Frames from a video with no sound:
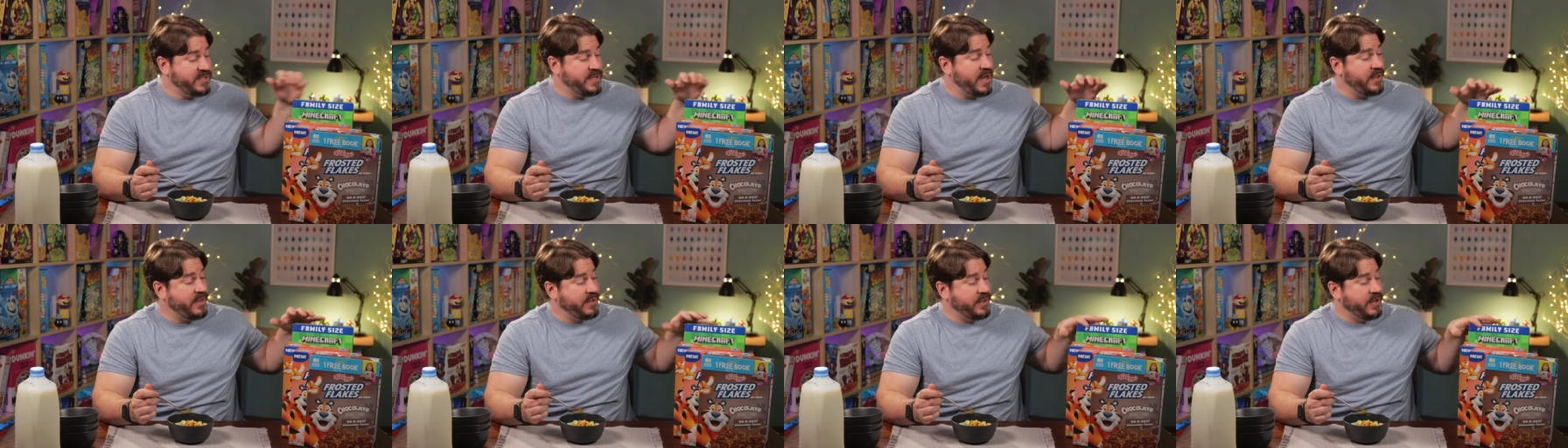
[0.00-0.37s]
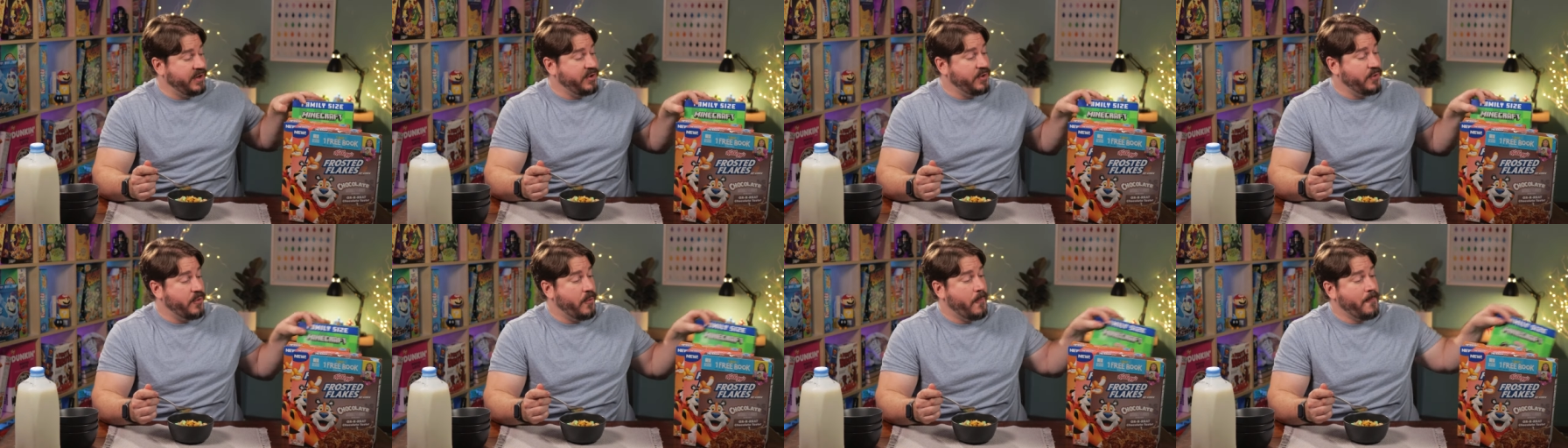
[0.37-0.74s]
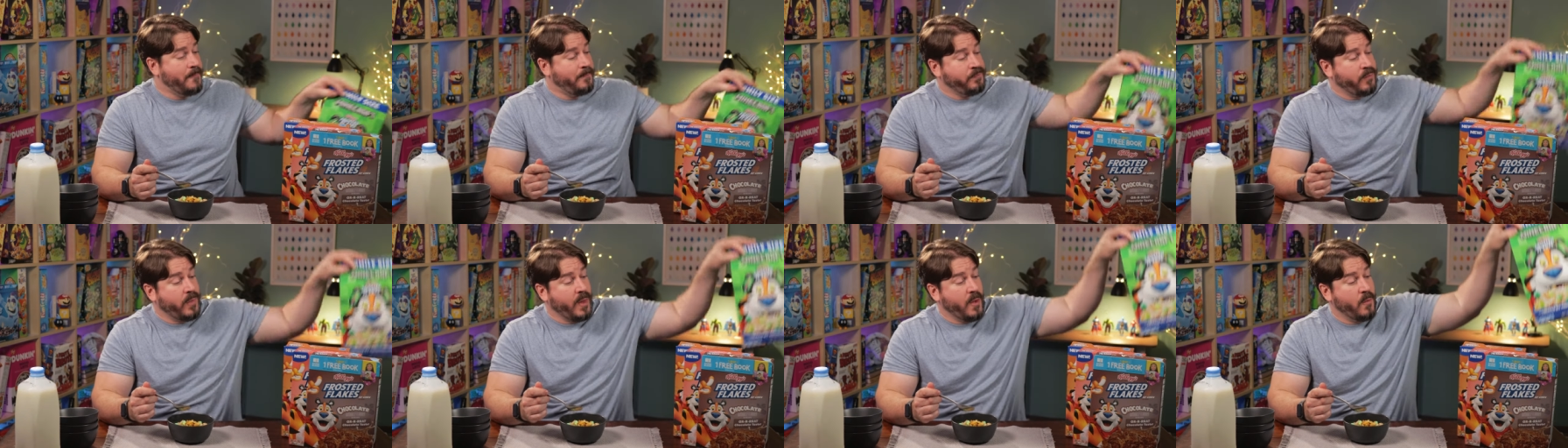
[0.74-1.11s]
has nothing to do
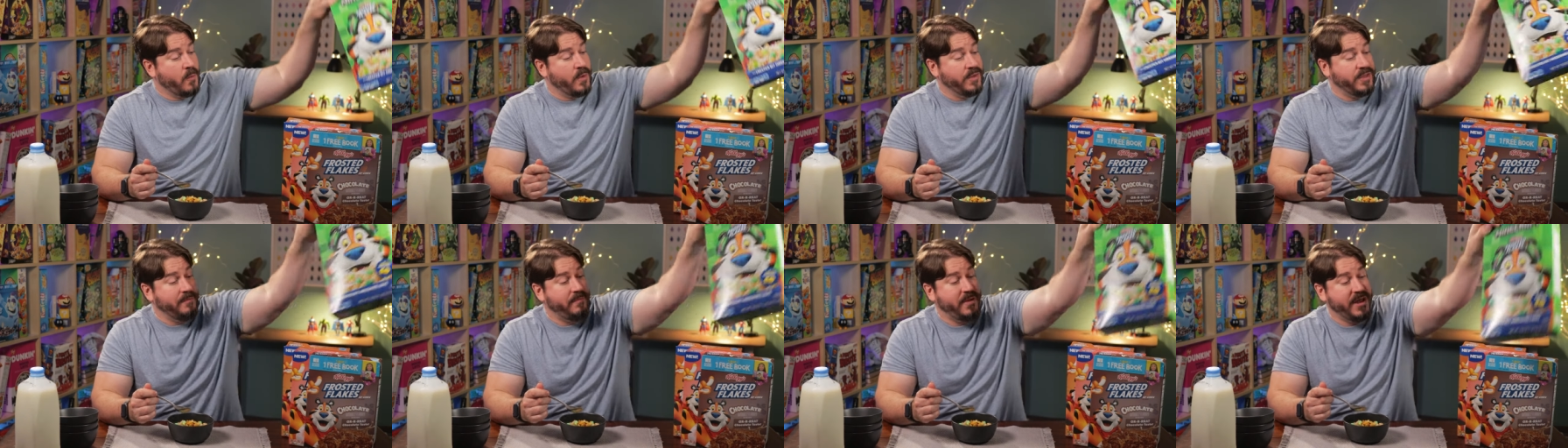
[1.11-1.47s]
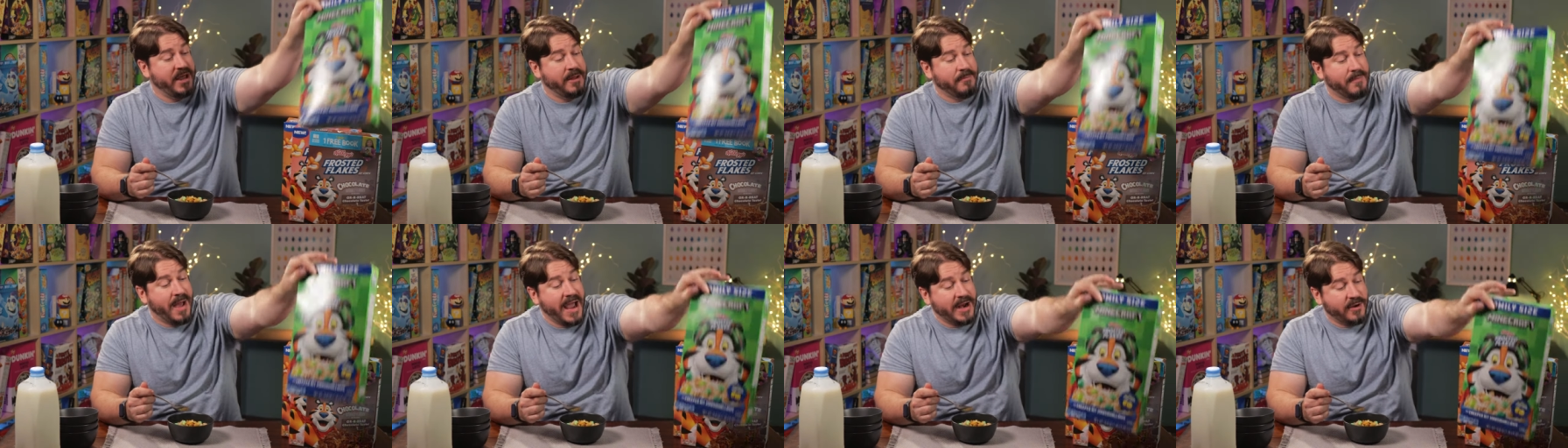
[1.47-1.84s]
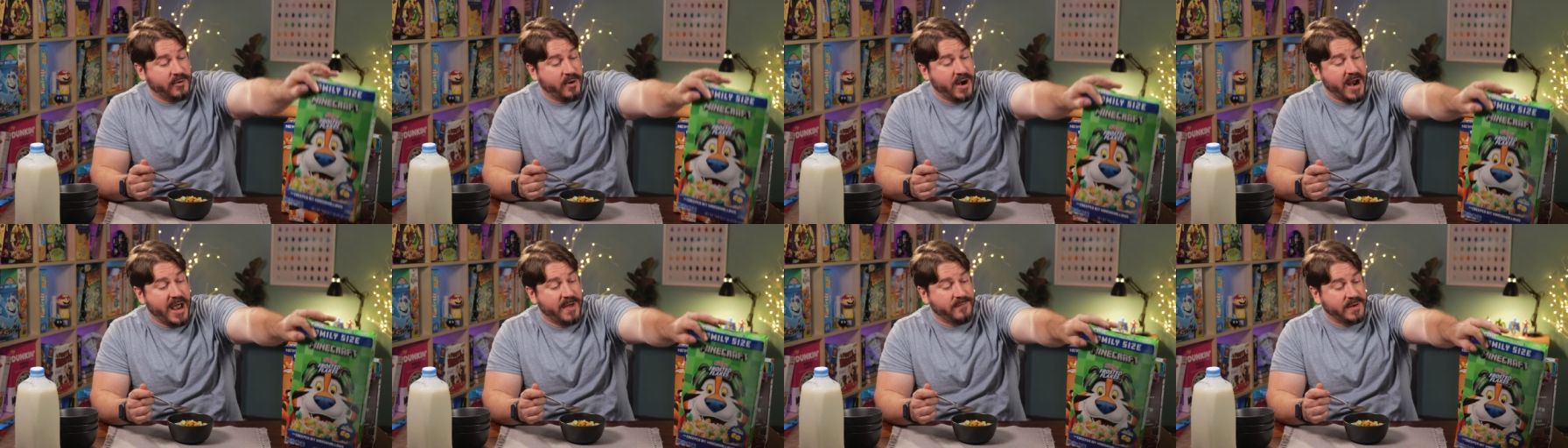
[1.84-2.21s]
with it being
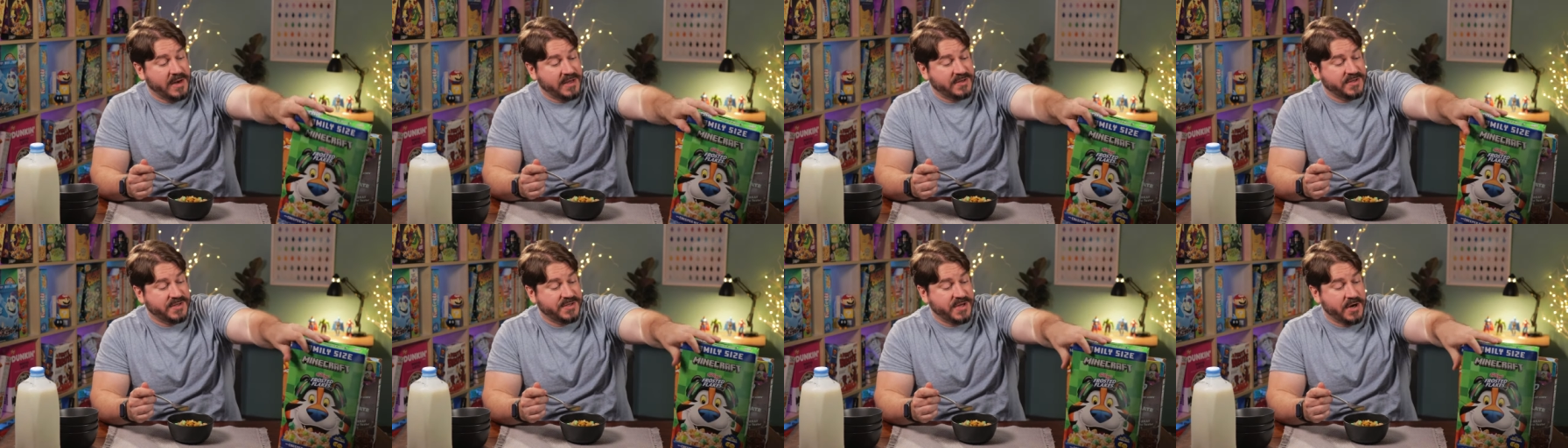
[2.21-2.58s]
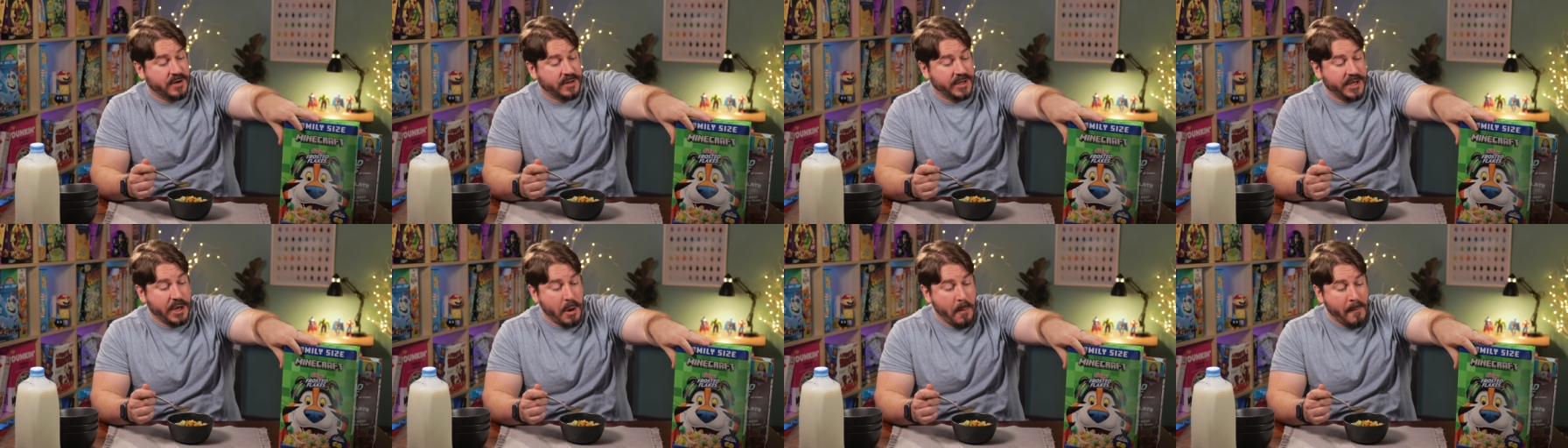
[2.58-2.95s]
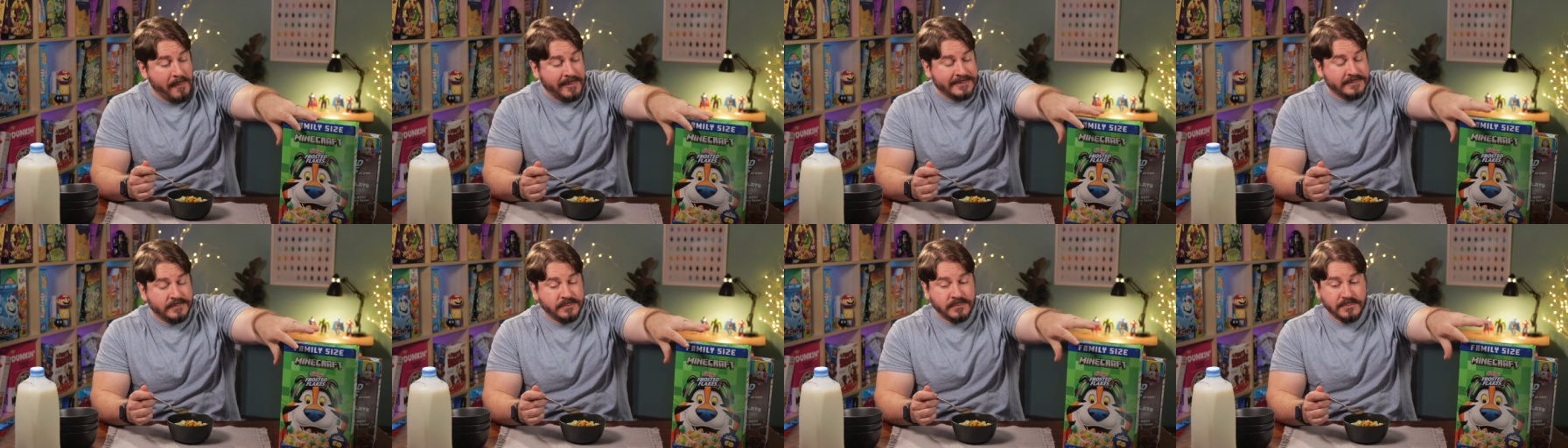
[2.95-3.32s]
Minecraft necessarily,
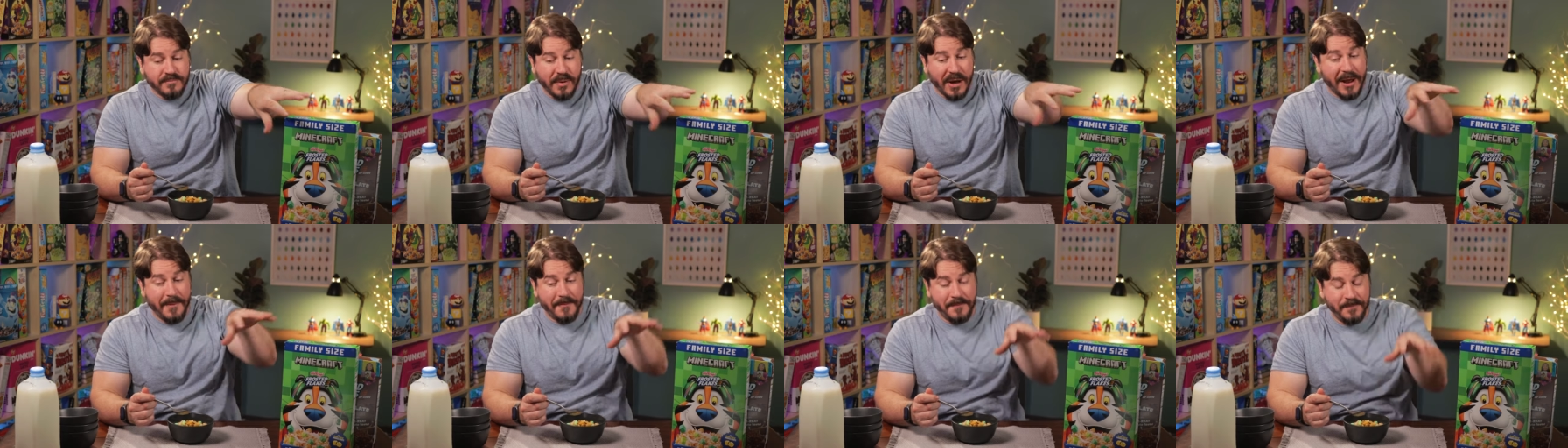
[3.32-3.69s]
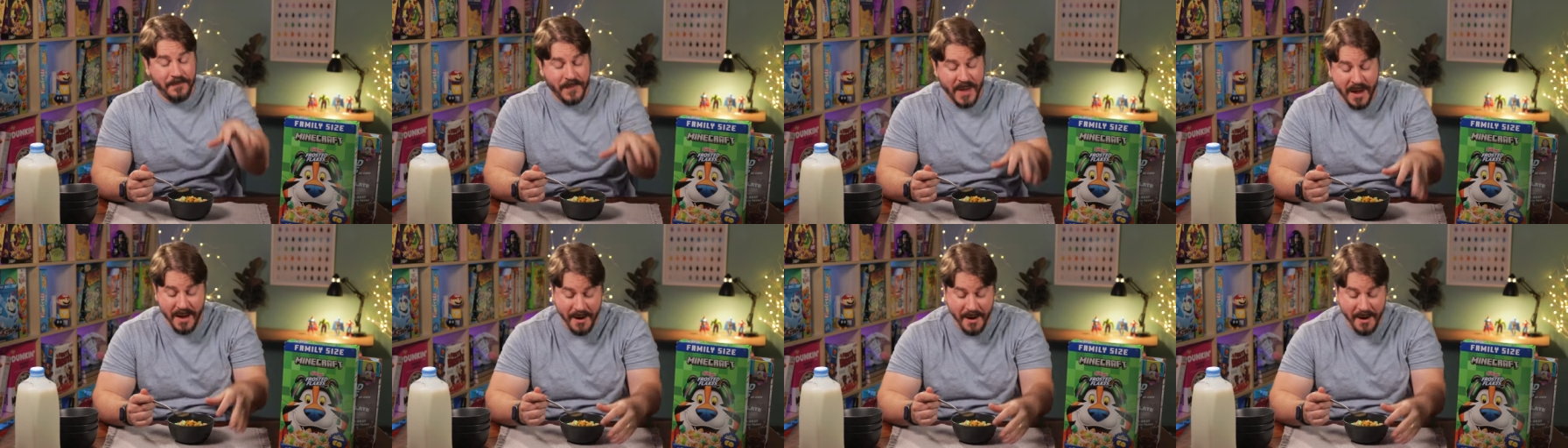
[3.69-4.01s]
but